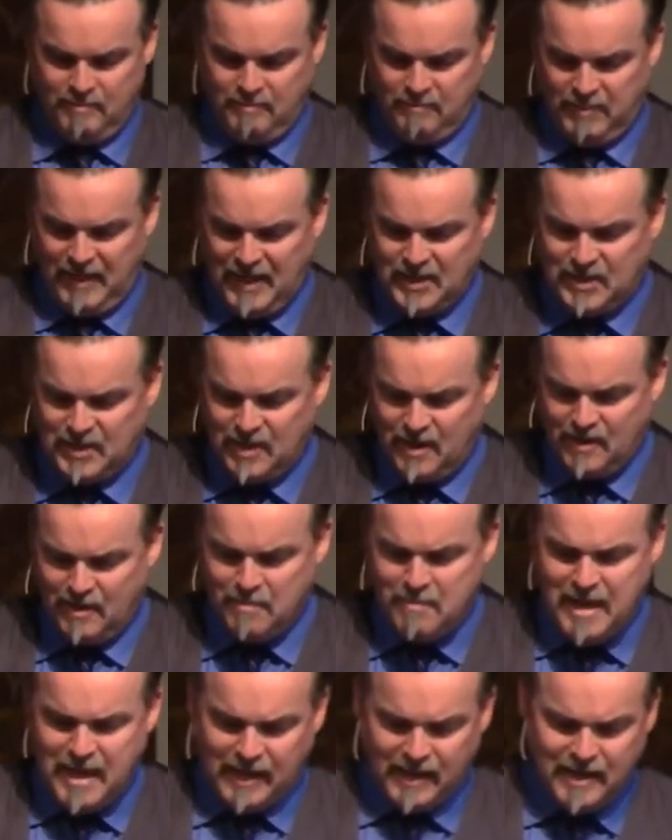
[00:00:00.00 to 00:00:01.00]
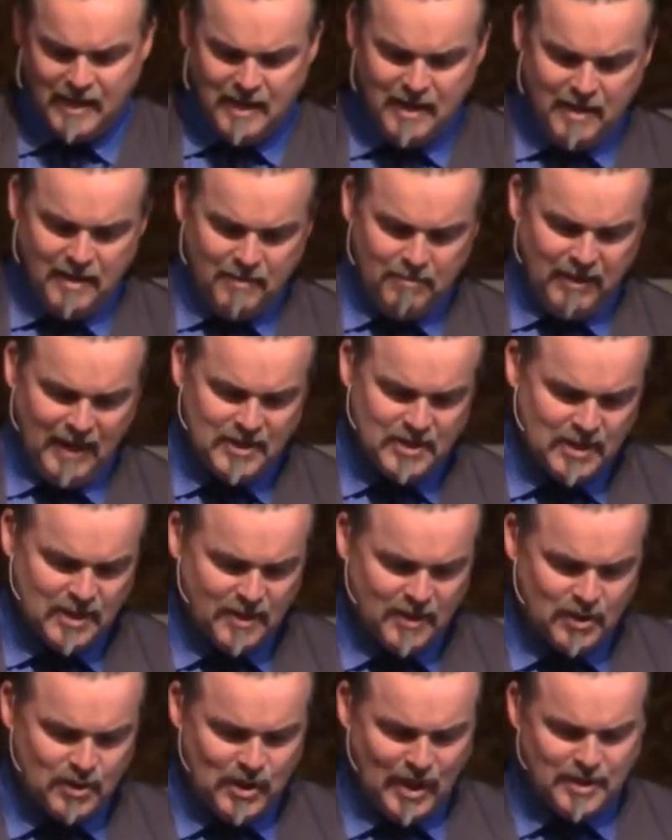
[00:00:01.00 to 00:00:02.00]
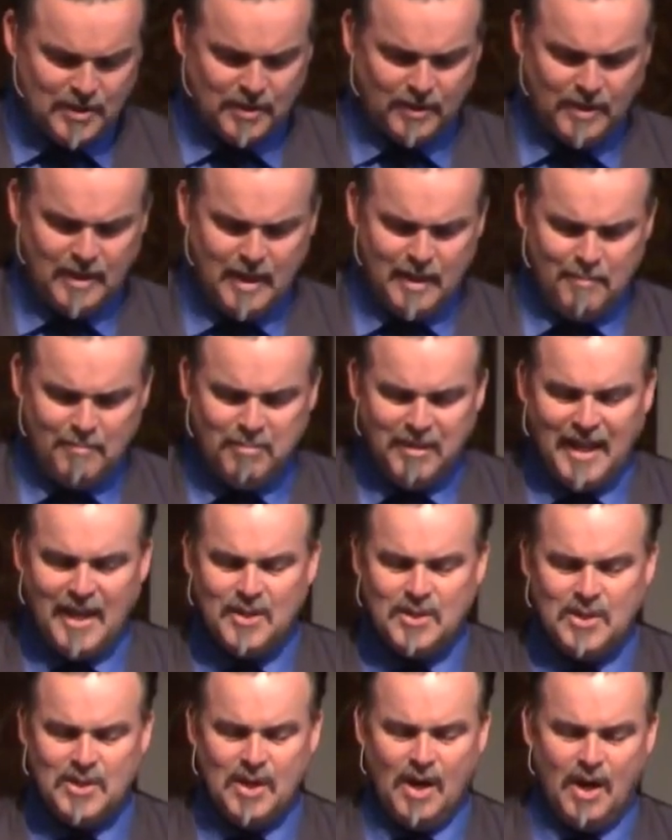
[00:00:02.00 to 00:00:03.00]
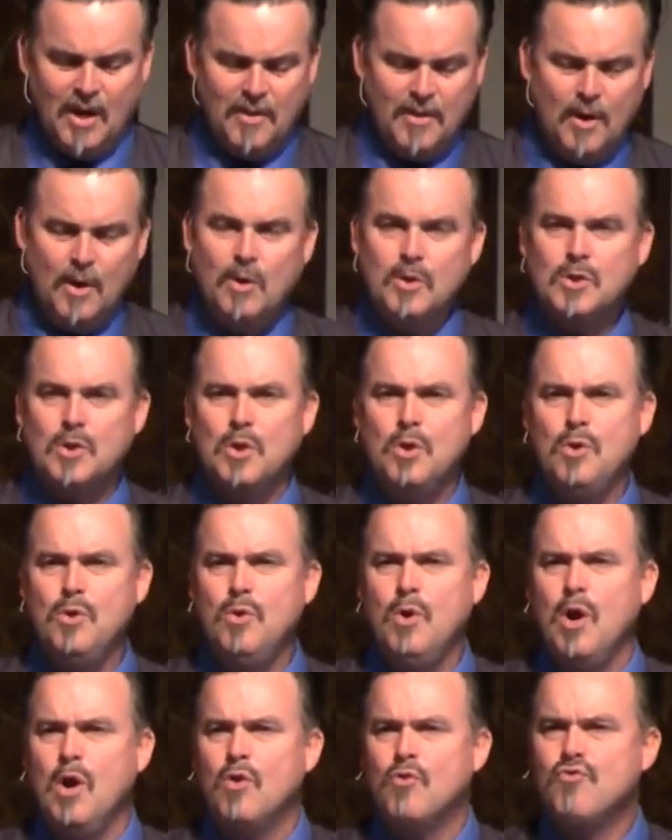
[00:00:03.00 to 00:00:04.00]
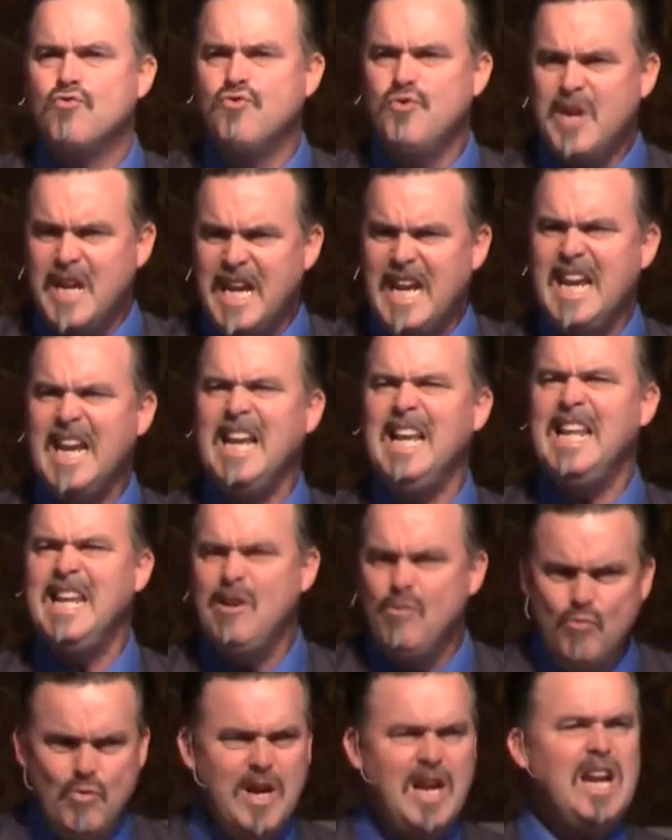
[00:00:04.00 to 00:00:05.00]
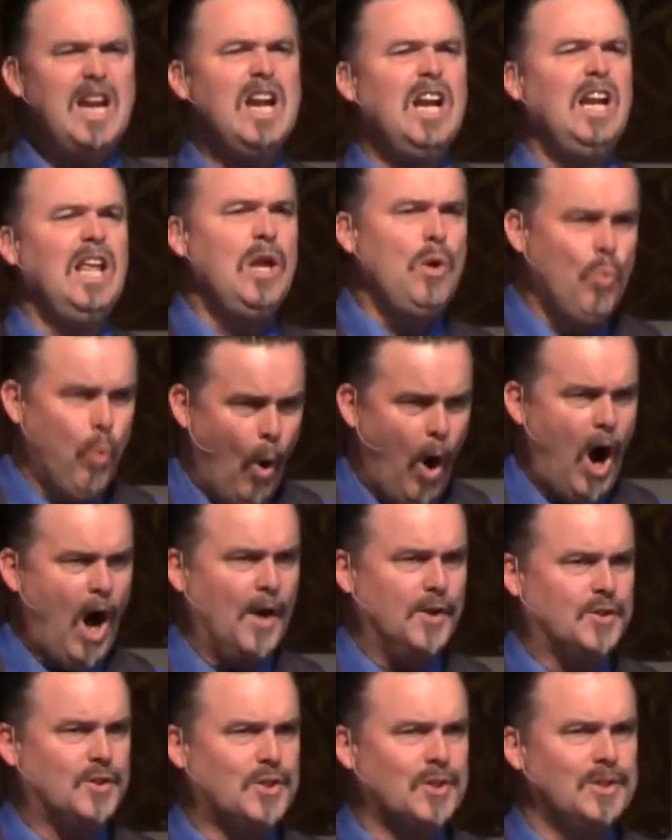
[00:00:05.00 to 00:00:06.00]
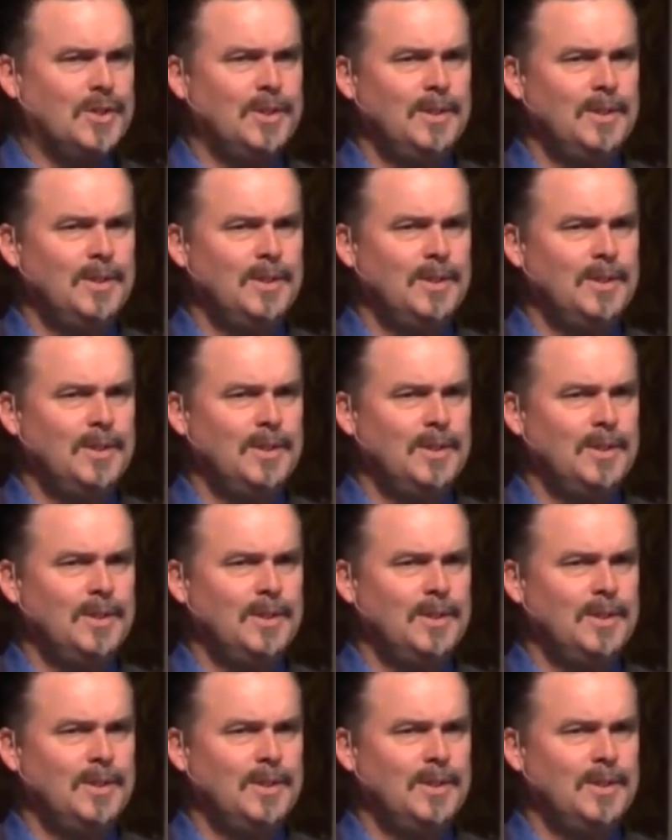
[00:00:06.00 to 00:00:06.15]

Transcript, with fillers: Blessed are the meek. Blessed are the gentle. Blessed are those who really, really want